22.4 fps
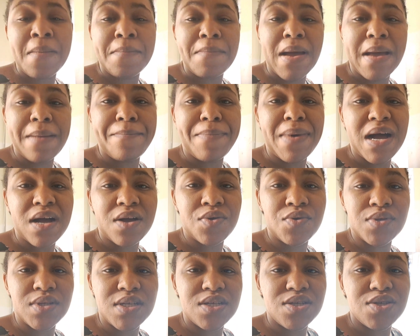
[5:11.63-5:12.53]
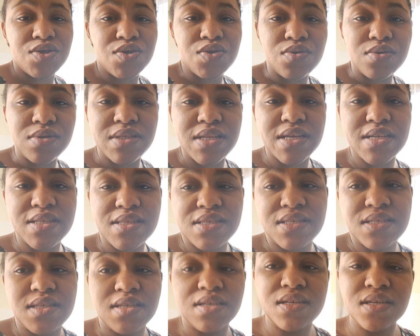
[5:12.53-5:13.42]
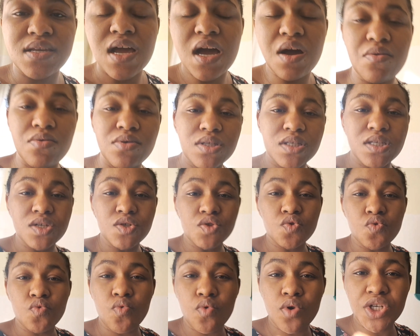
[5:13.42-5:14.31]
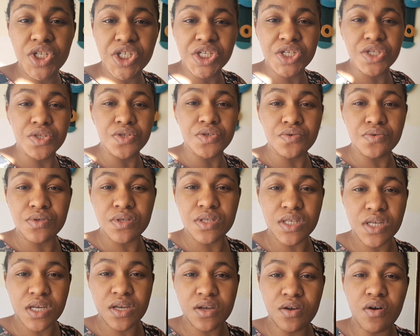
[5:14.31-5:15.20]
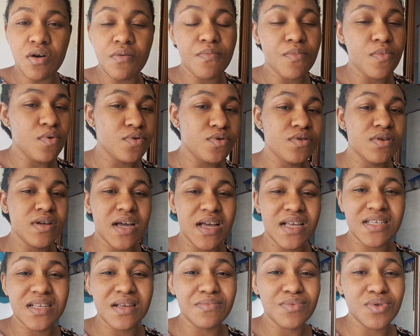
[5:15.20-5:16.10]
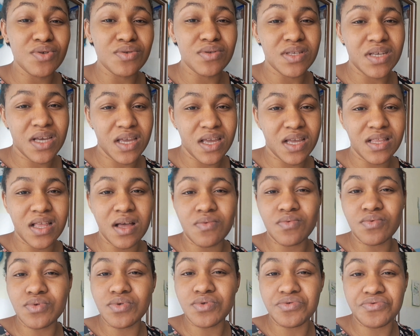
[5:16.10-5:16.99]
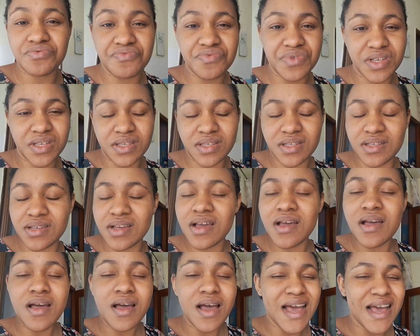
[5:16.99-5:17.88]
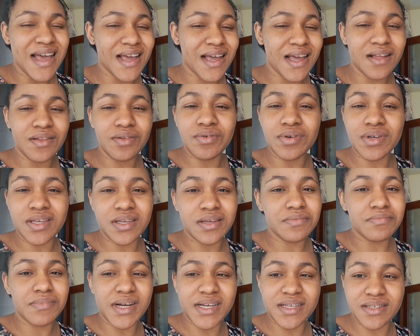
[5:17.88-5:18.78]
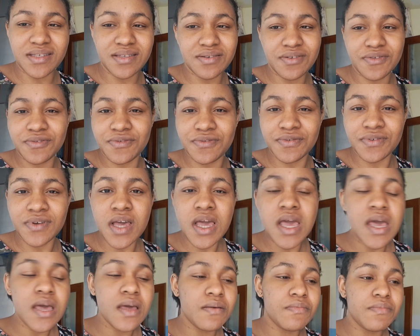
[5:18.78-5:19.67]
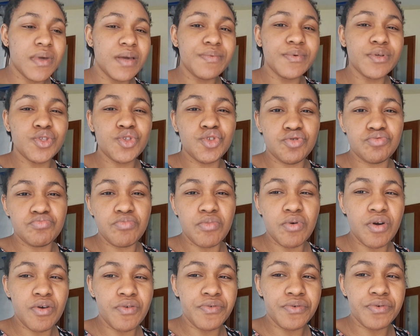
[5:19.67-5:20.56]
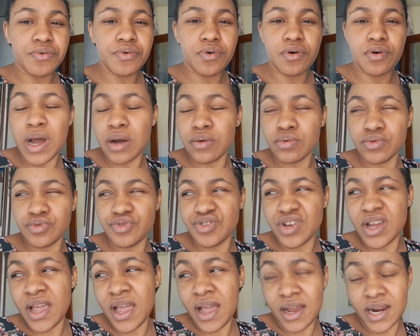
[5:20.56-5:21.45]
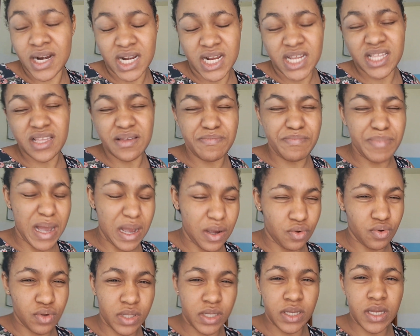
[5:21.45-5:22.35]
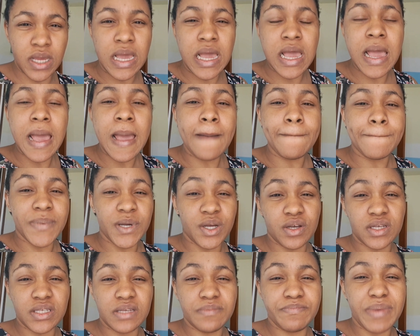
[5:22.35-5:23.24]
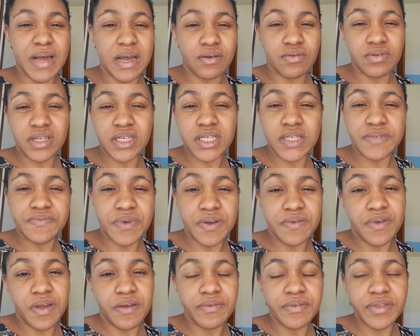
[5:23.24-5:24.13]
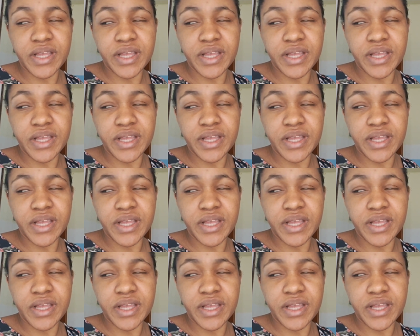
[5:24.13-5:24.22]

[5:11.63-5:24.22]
My balcony is so dirty. I wanted to wash it today. Oh my, you guys, I'm so tired. I want to rest. I cannot kill myself. Maybe tomorrow I will try and clean the balcony, because the balcony is very very